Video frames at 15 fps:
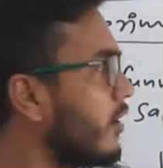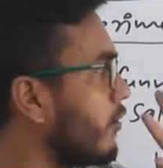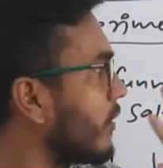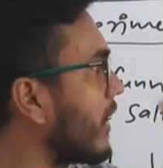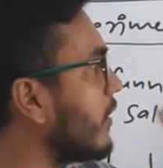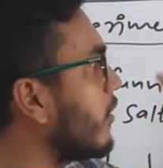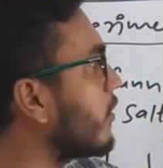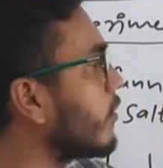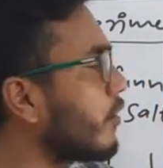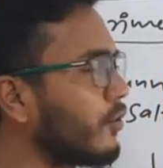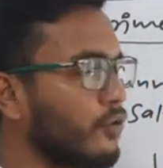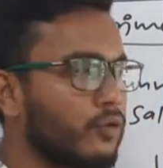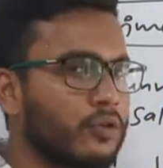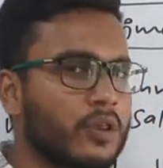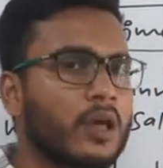You can also
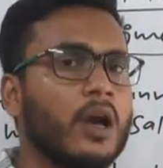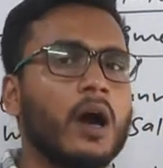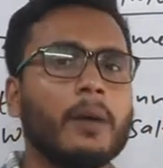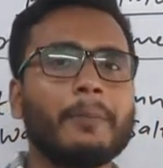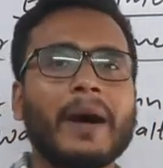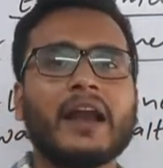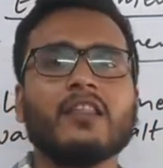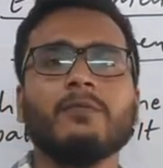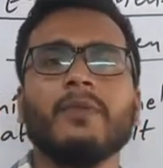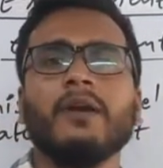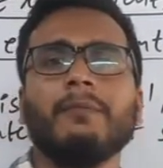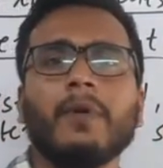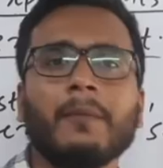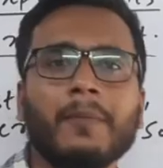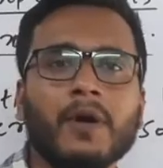use
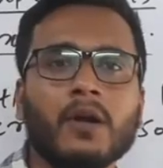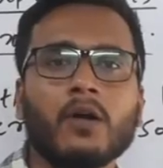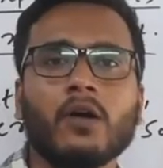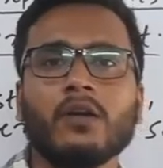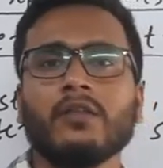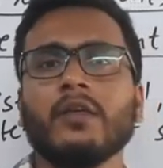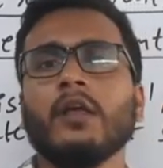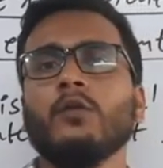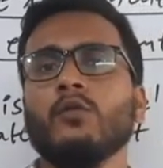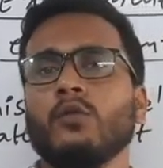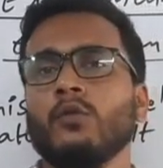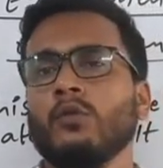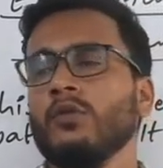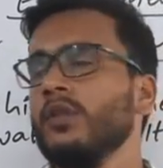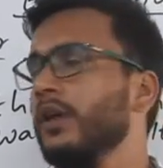parchment paper or
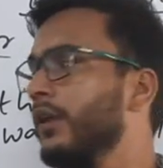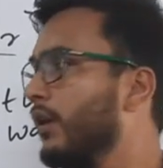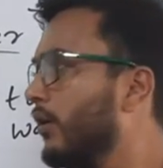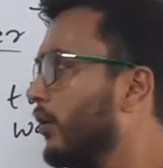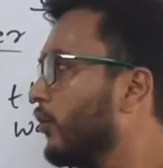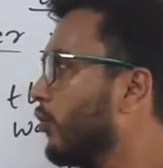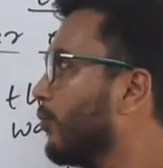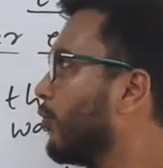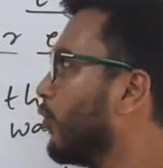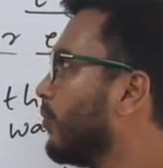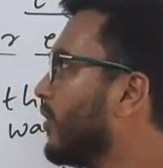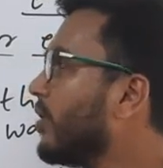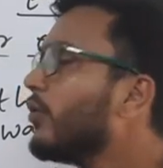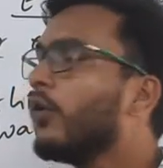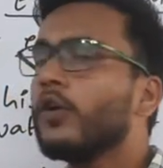cellulose in order to
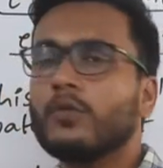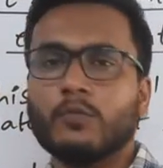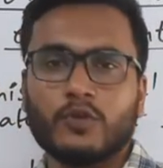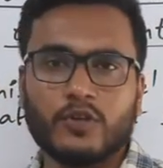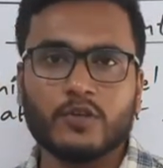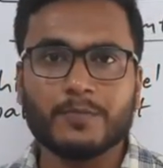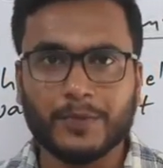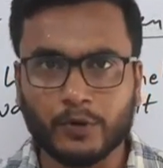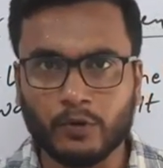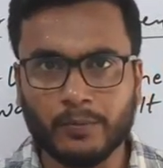prove this osmosis